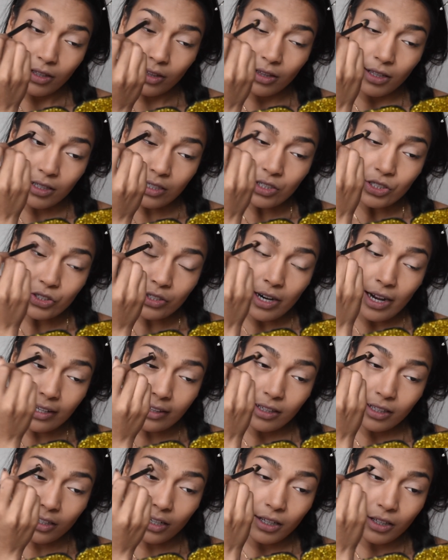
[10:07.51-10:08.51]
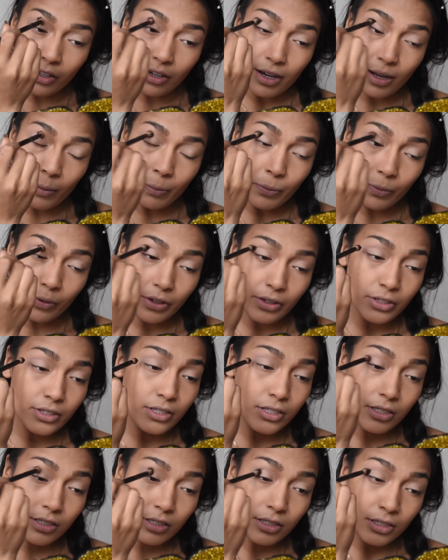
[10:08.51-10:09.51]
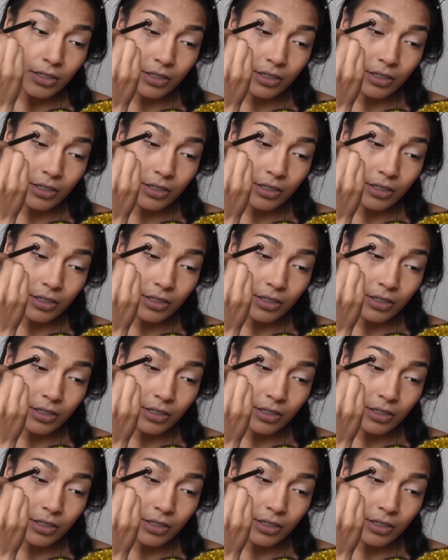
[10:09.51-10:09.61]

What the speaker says: and then drag the color upwards.